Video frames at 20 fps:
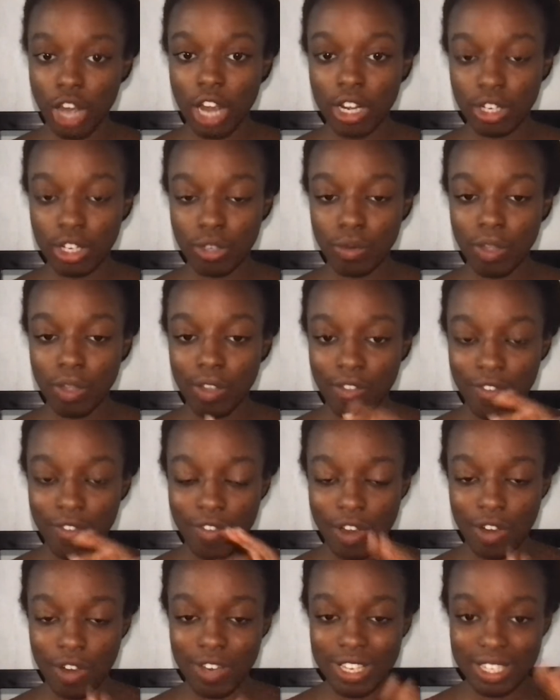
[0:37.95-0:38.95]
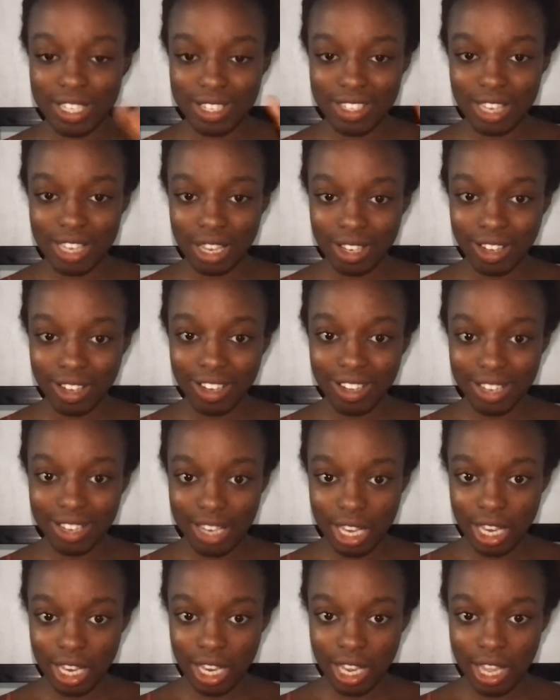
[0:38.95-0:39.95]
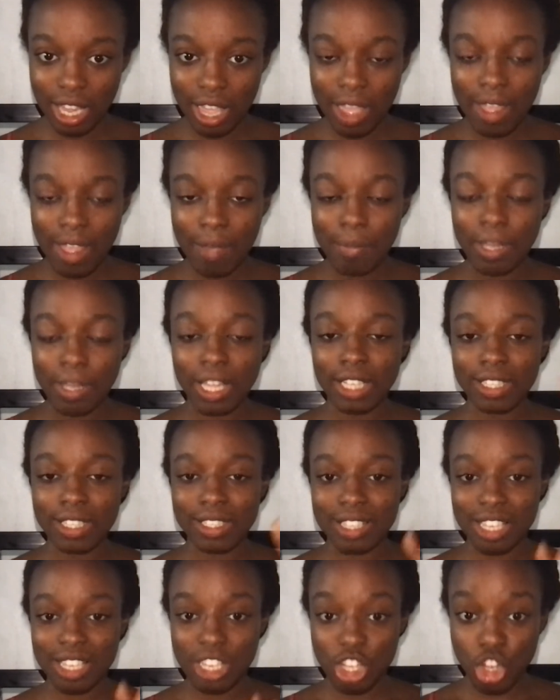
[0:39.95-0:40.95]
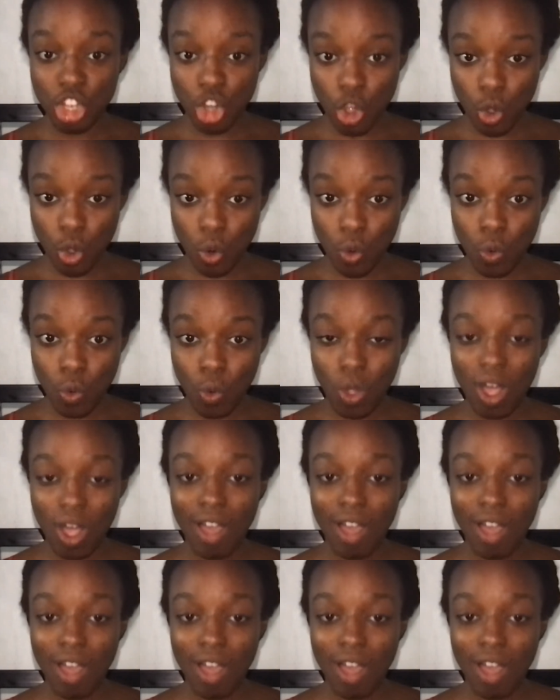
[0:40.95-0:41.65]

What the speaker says: to do it very stealthily because they know